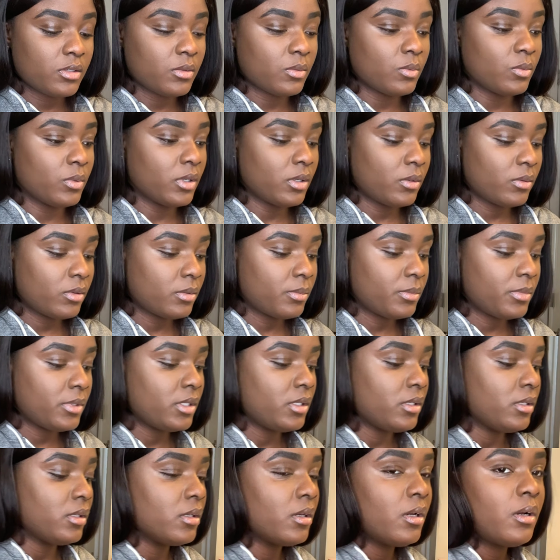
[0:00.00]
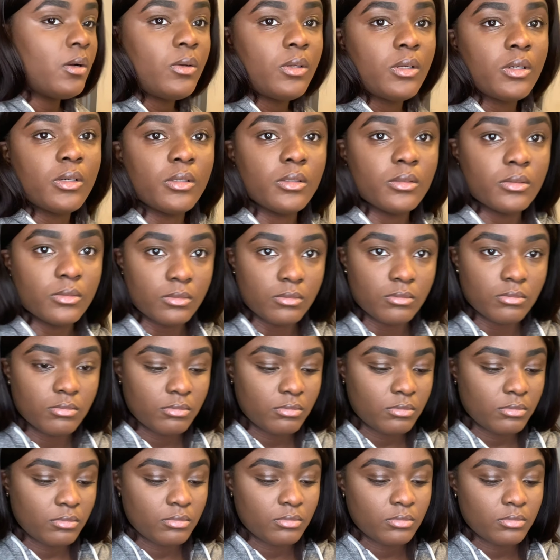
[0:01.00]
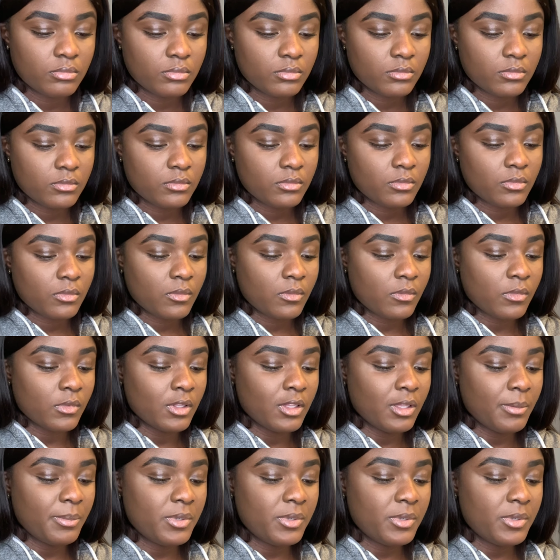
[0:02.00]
to work with me. Hold on. Let